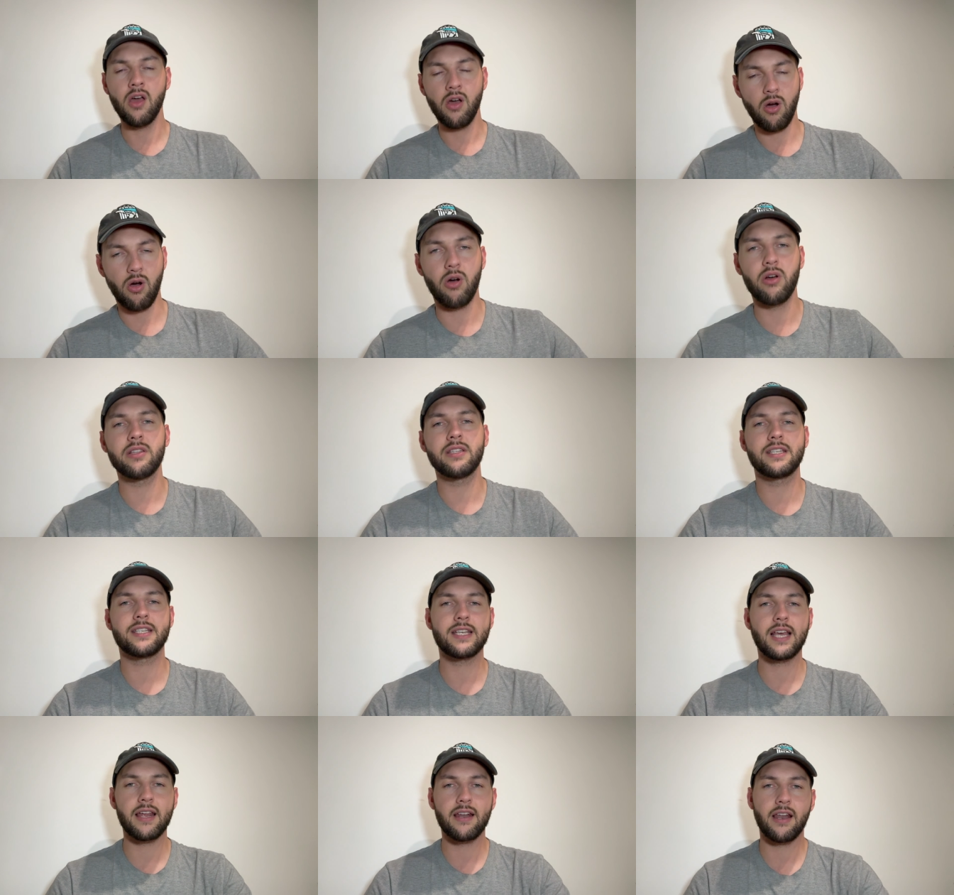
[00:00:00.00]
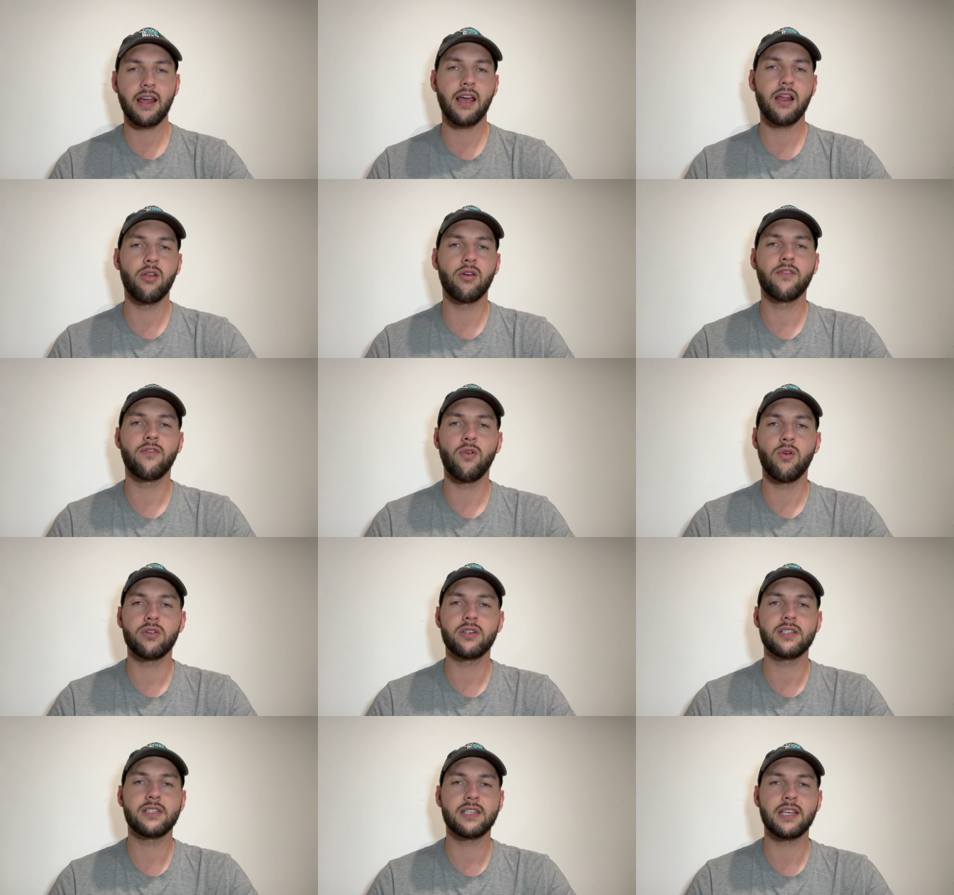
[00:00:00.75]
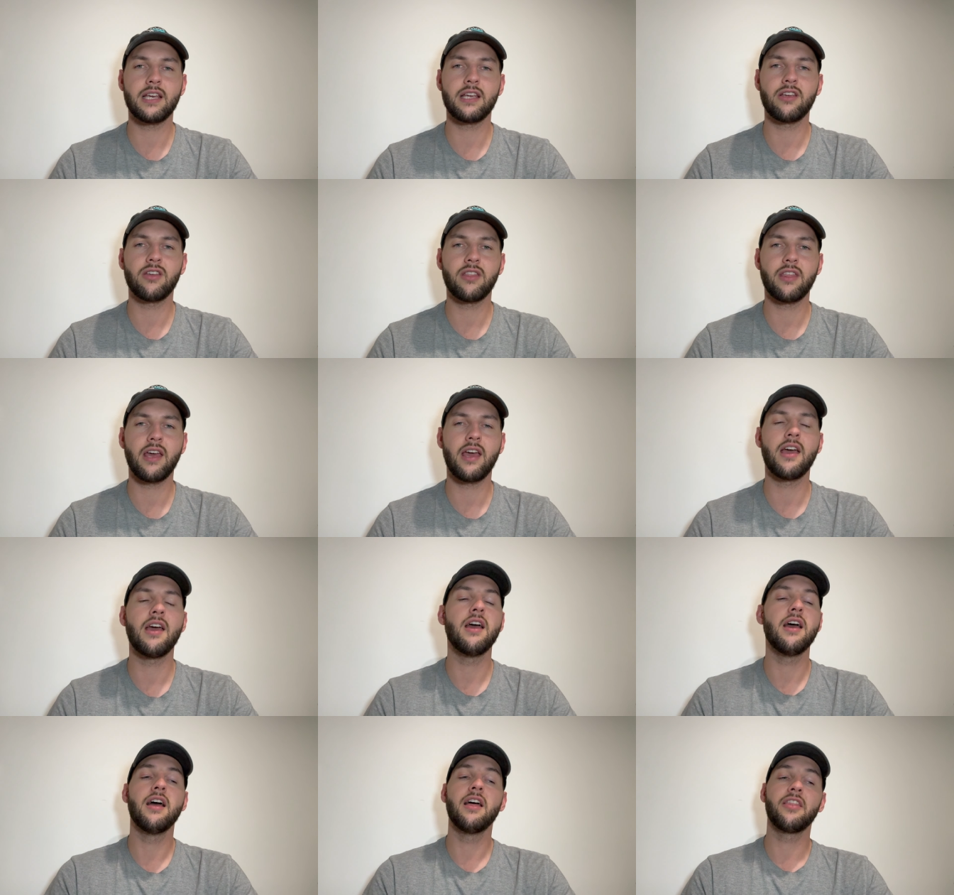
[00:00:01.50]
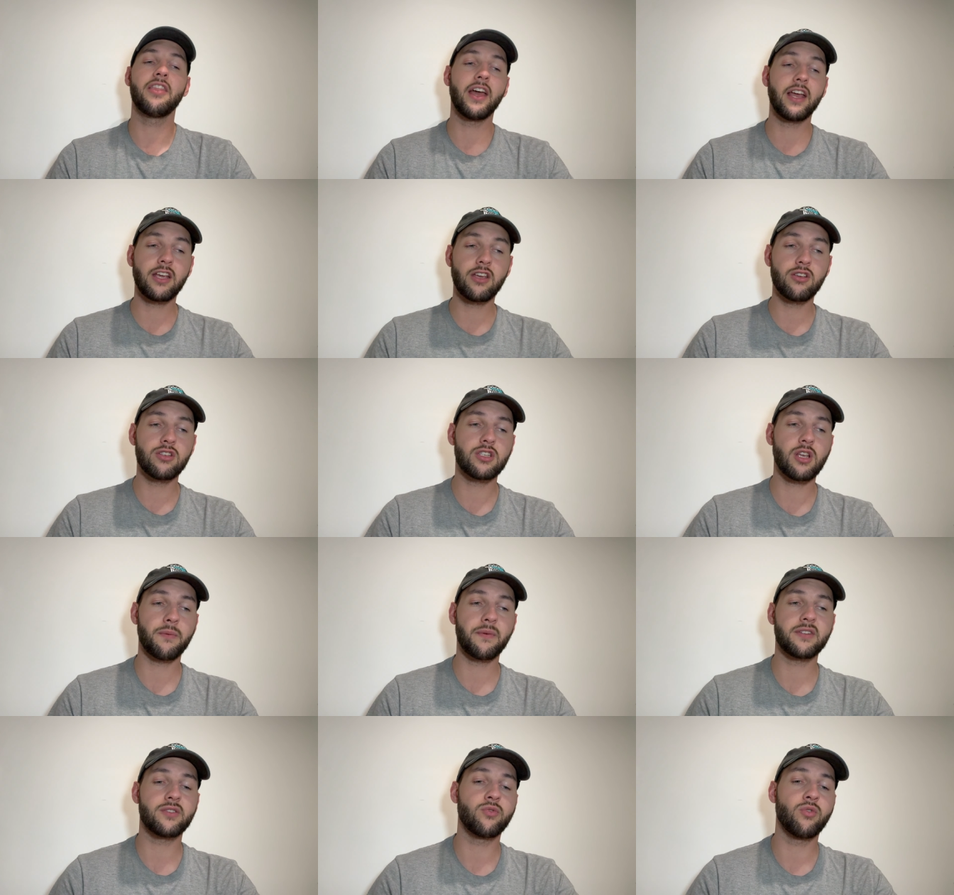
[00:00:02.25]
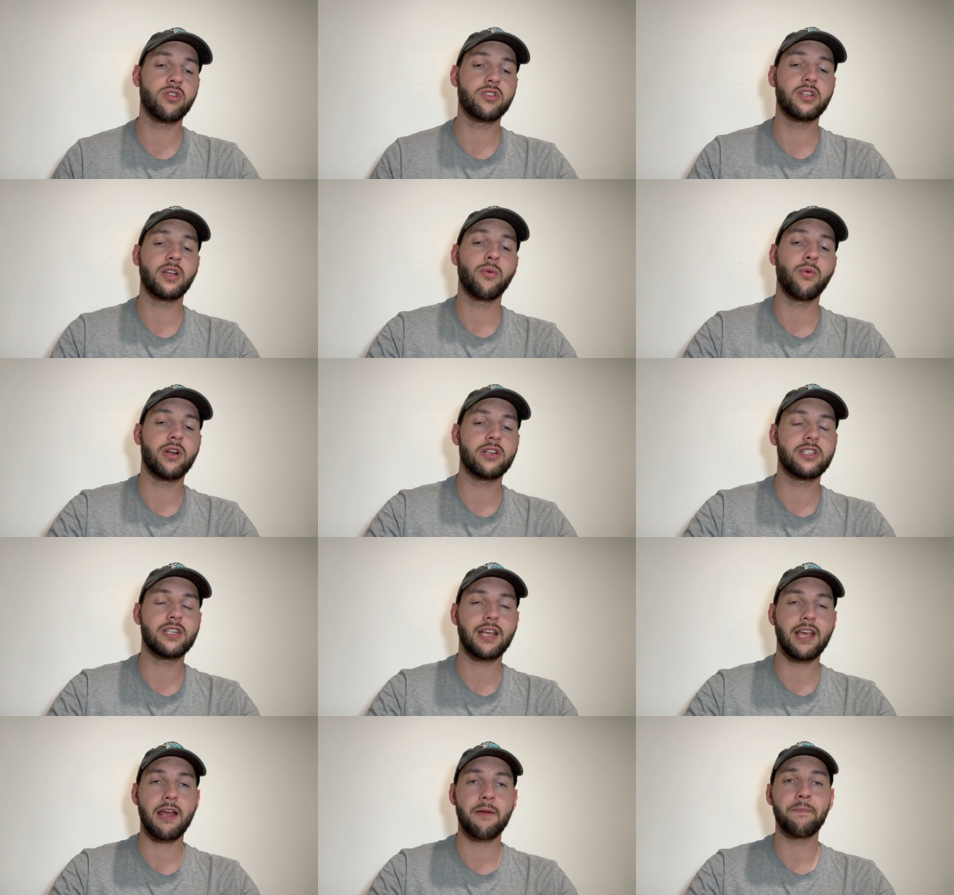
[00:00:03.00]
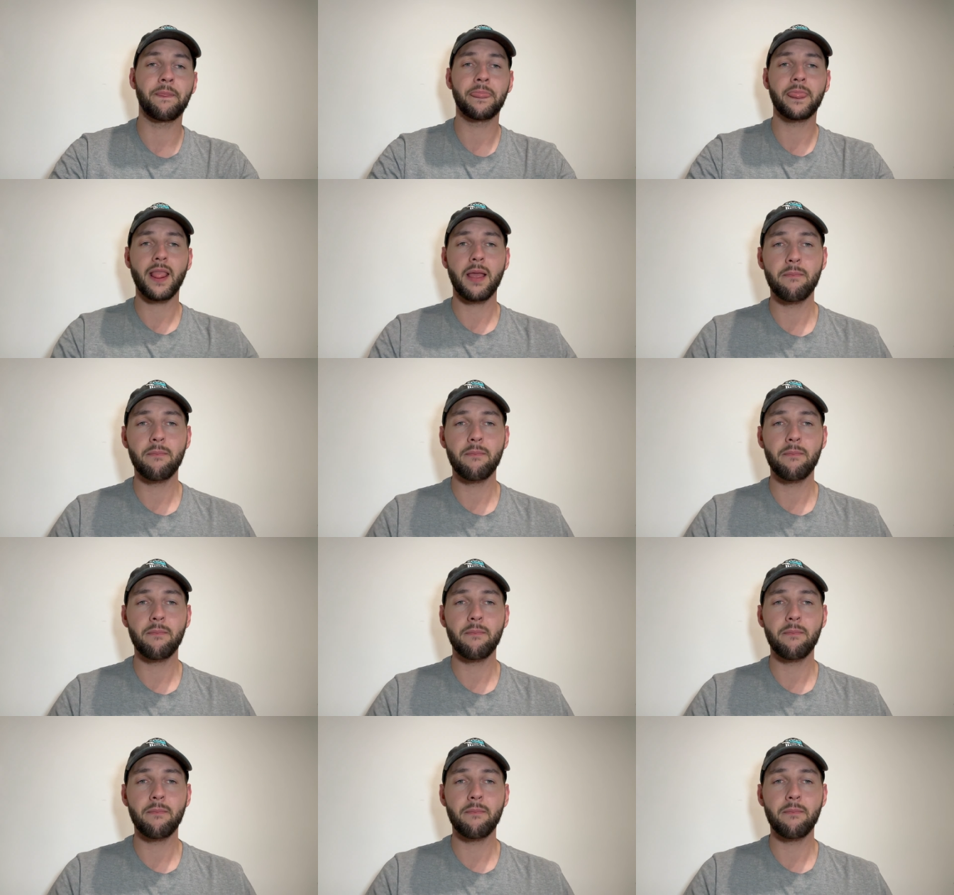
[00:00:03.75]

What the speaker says: on Saturday. I look forward to seeing you there. Thank you so much for watching once again.